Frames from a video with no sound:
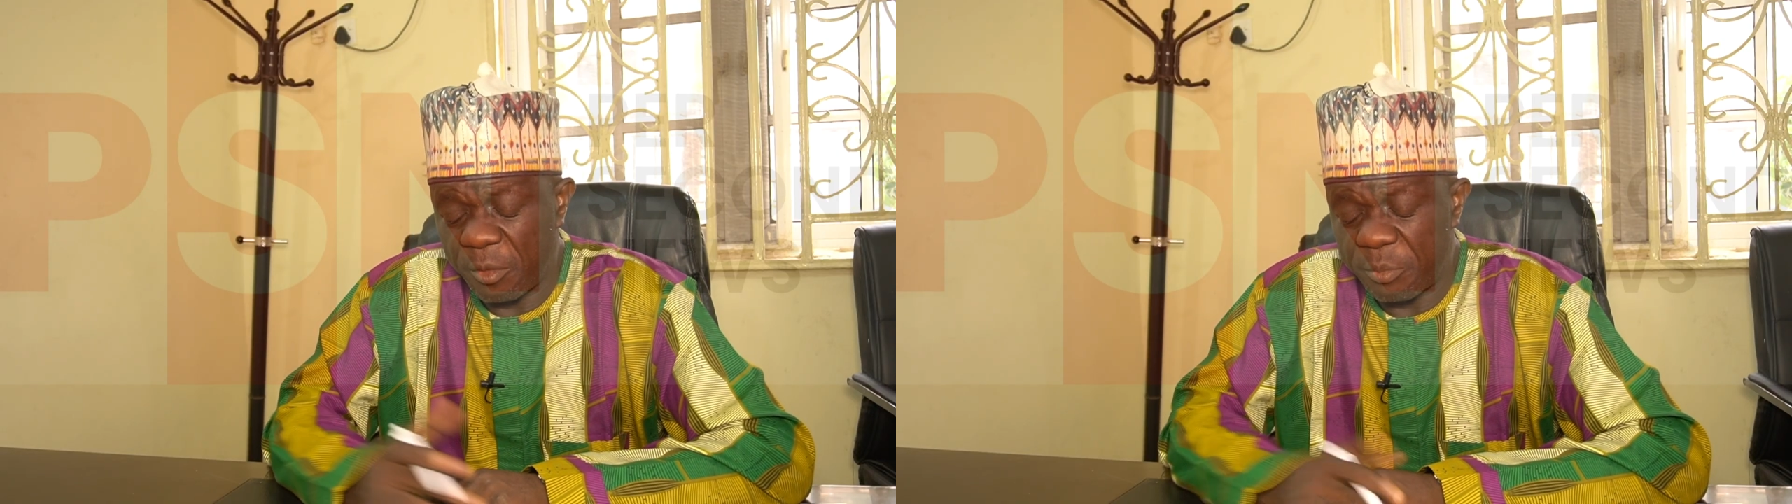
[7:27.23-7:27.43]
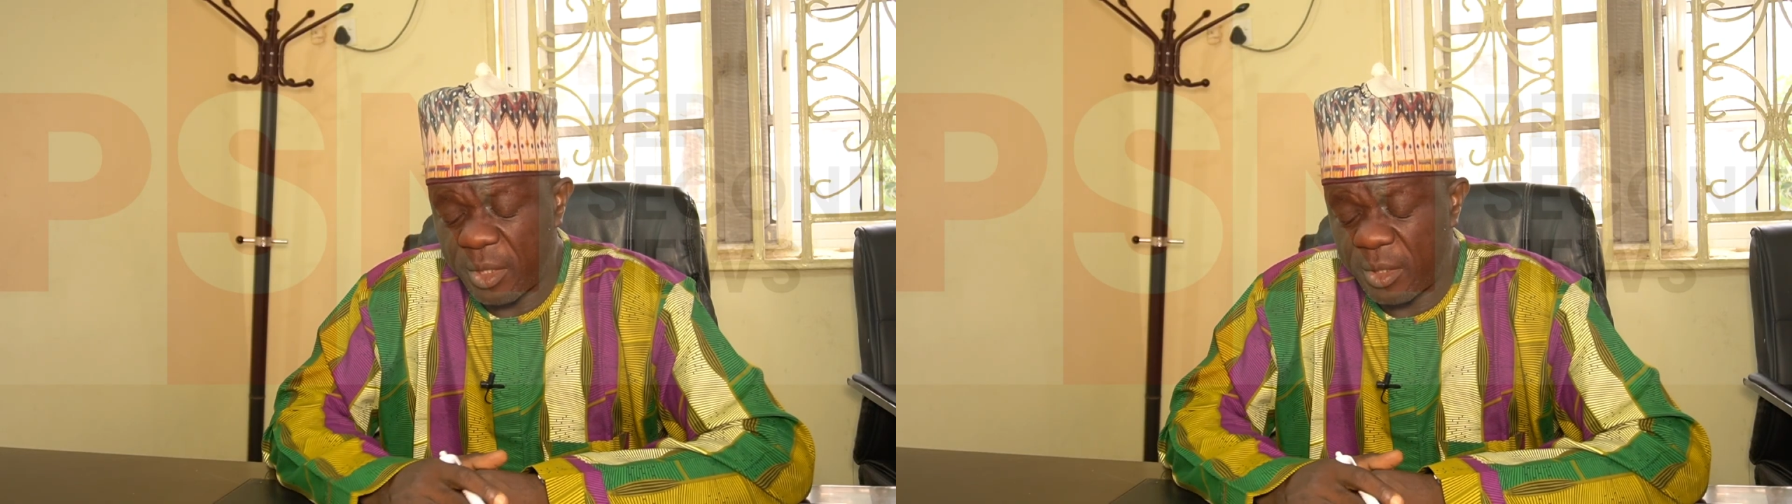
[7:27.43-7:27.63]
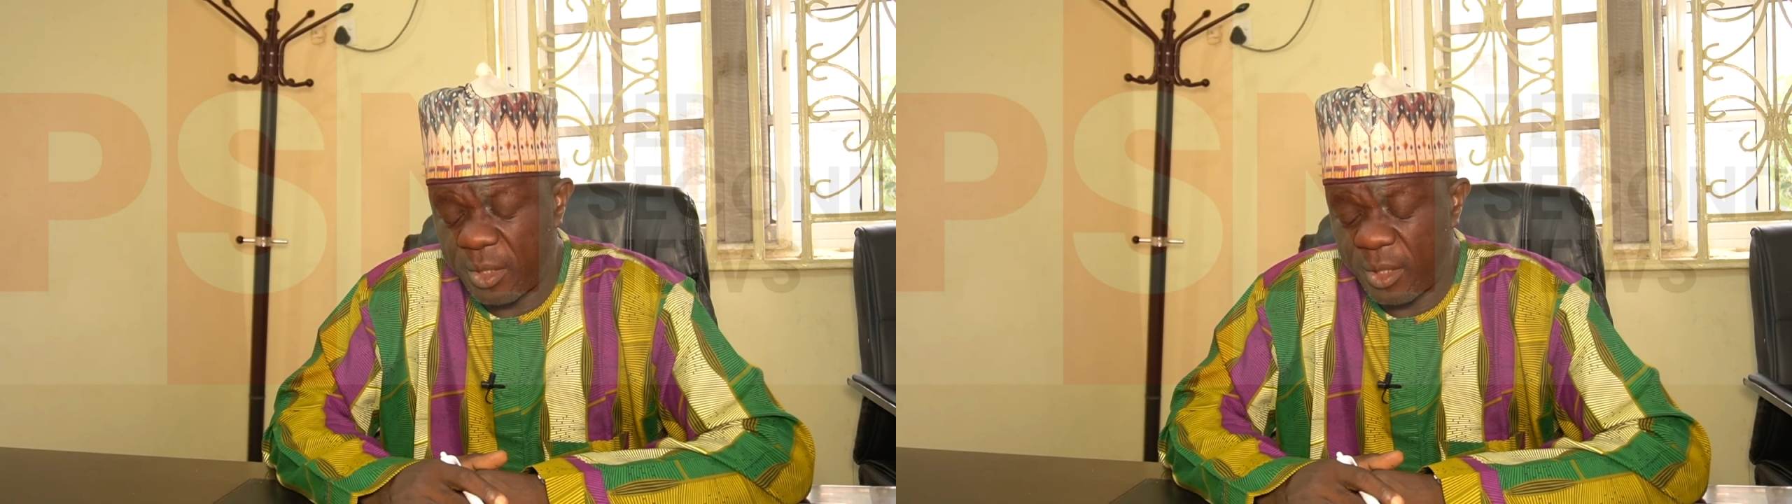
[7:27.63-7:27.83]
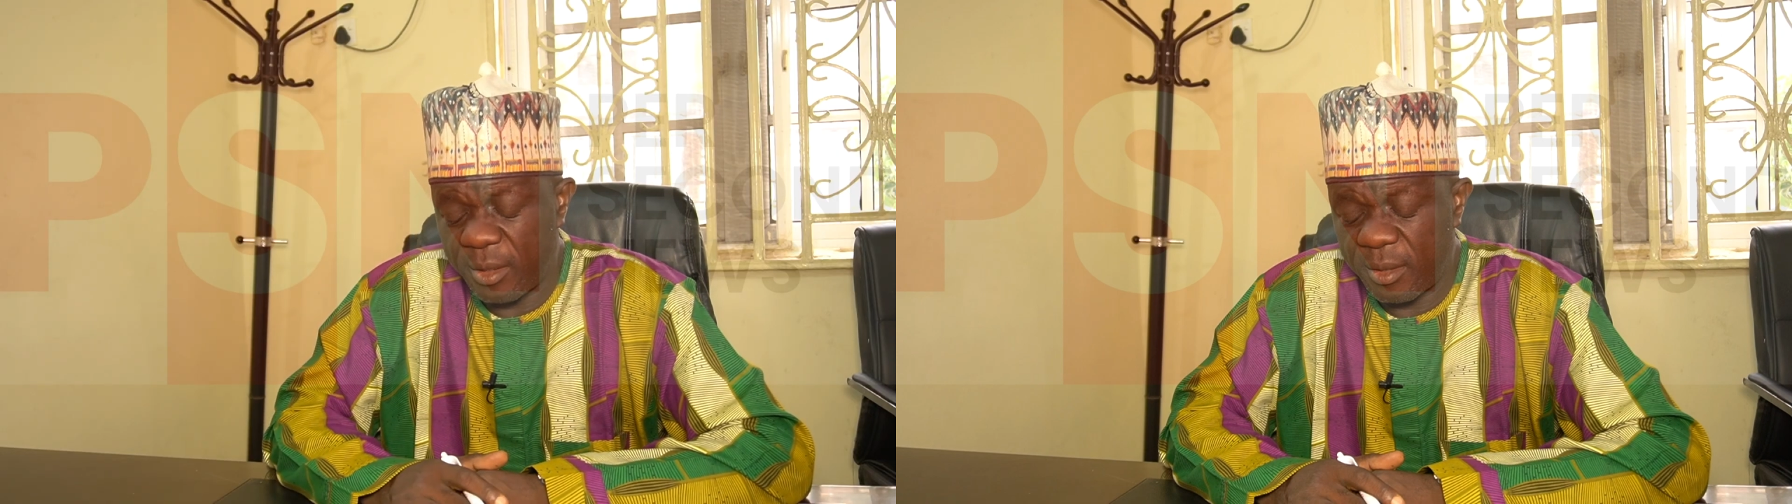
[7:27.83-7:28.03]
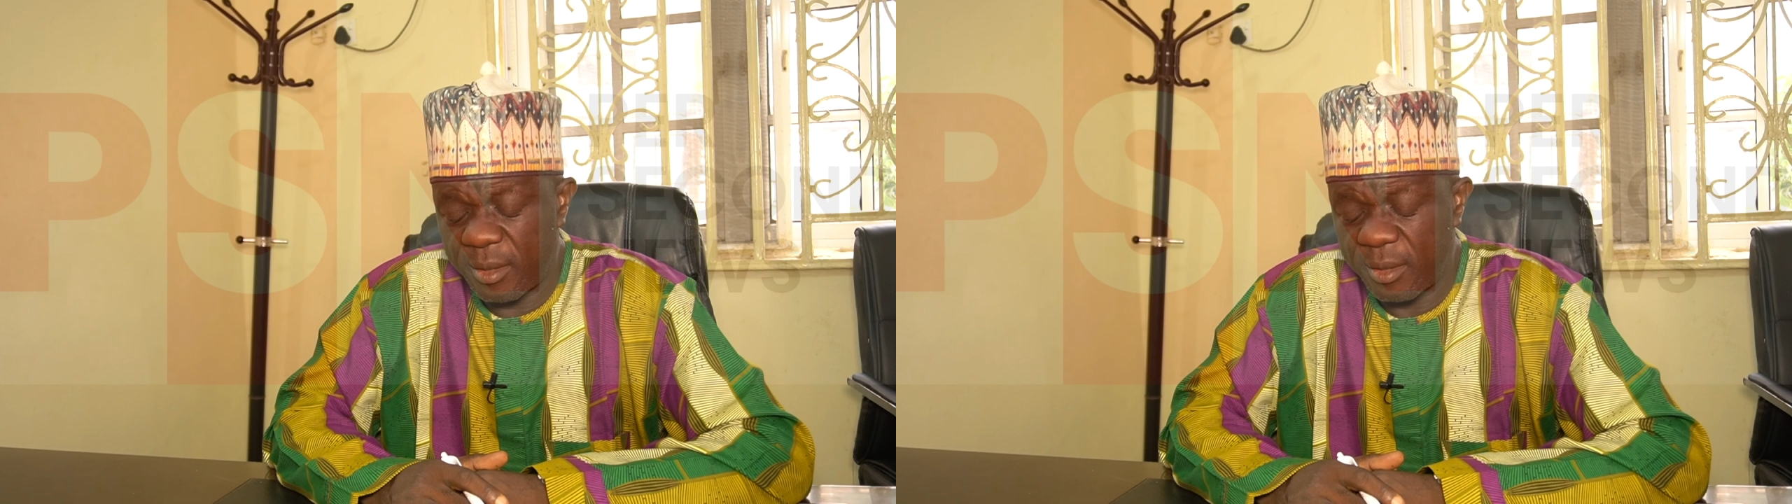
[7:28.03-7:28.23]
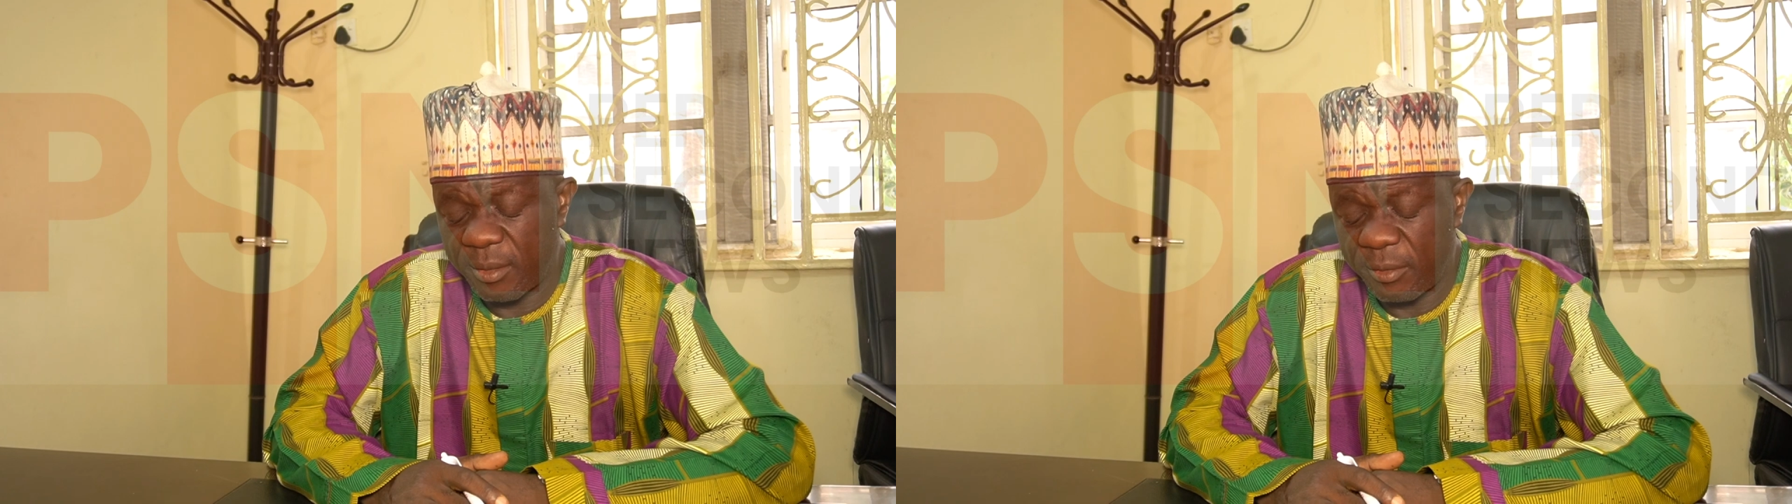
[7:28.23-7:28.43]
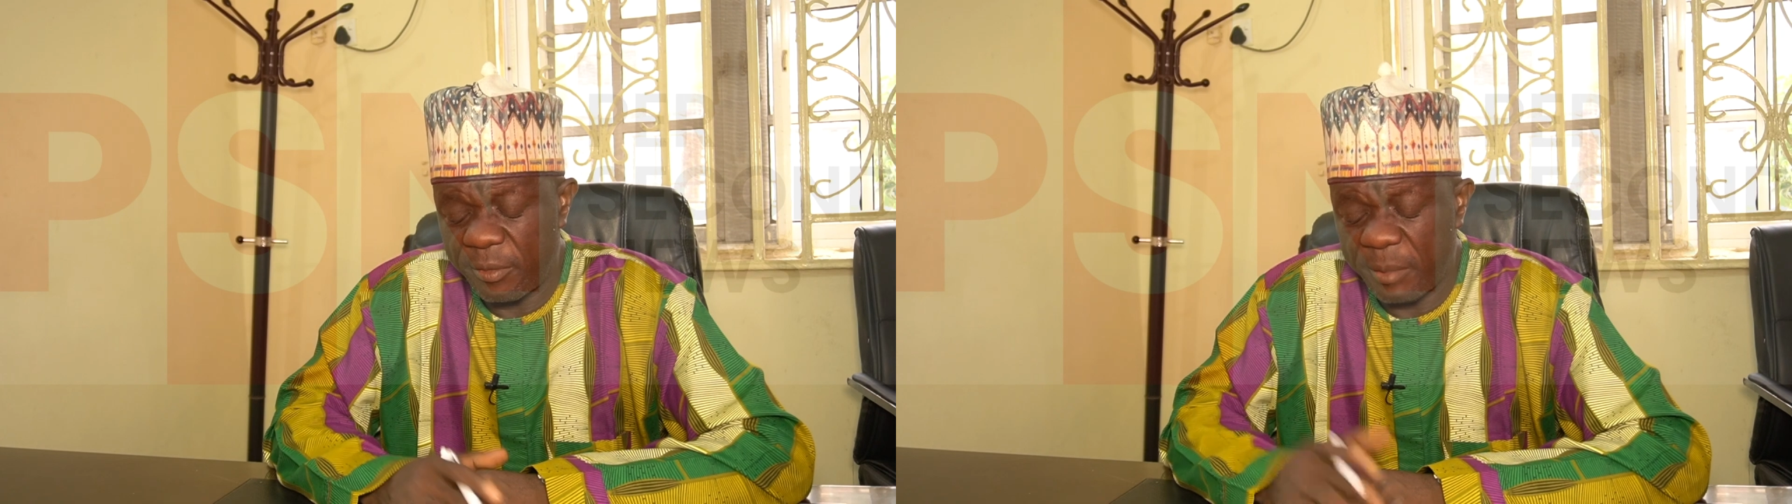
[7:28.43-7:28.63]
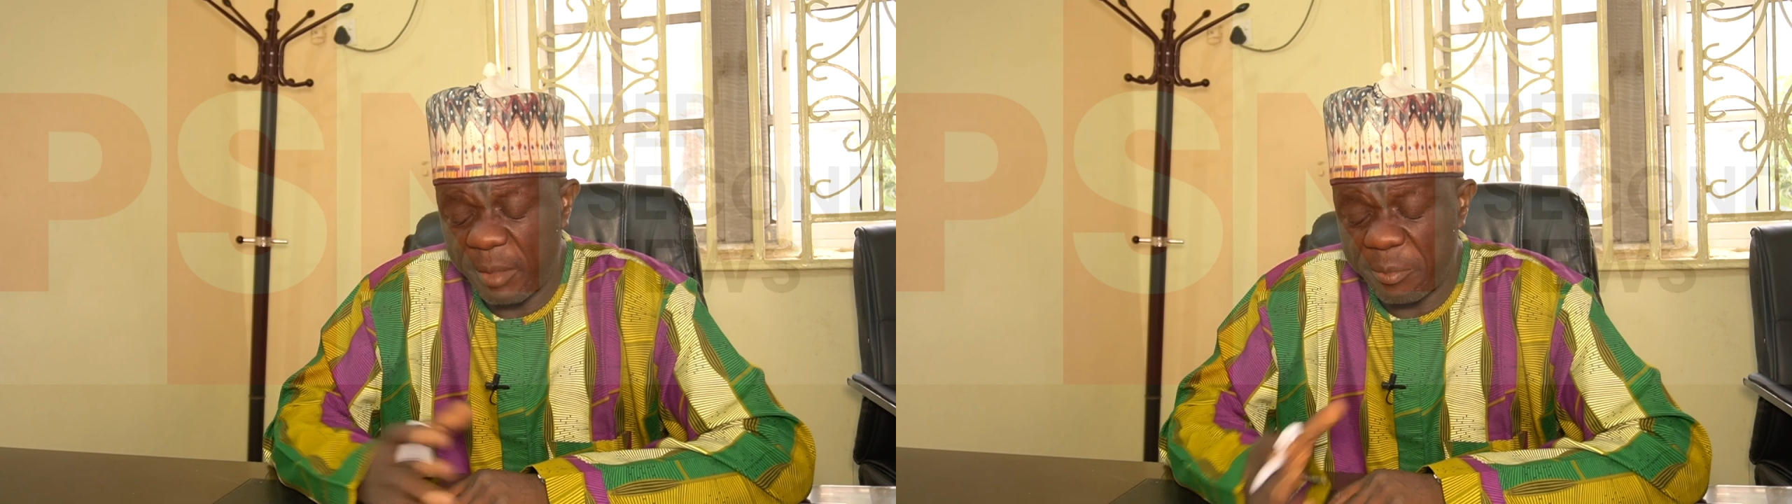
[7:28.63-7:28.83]
the
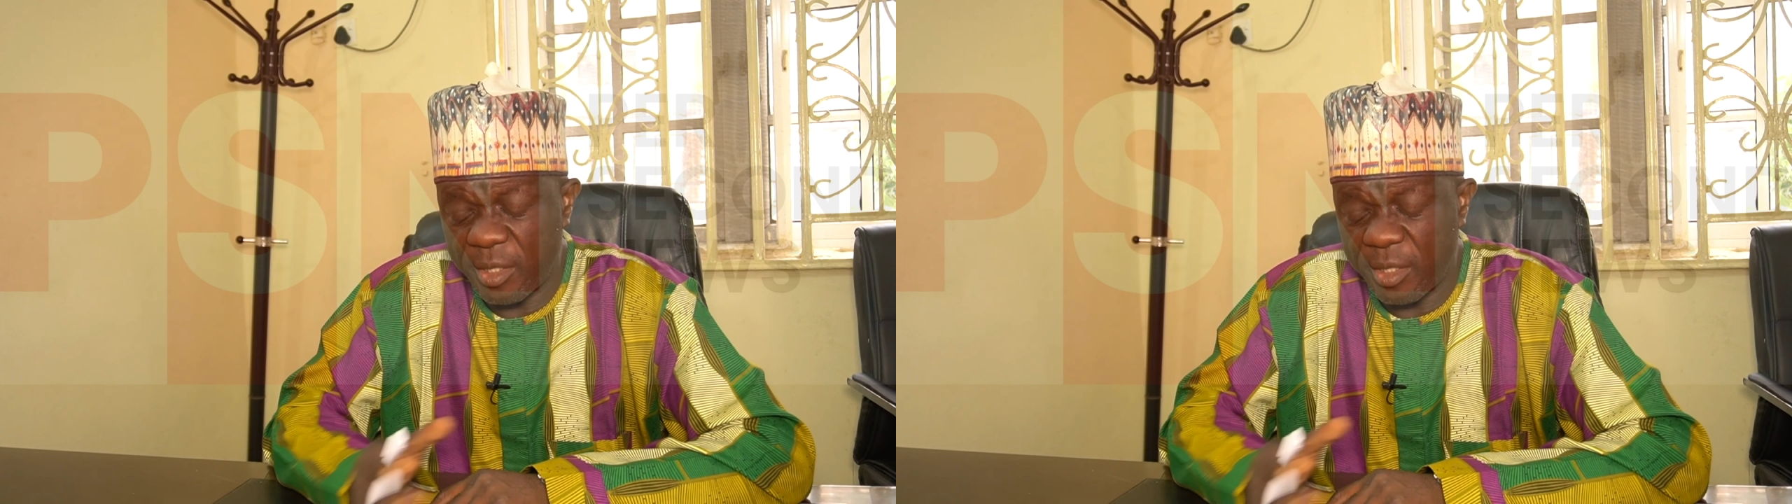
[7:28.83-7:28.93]
former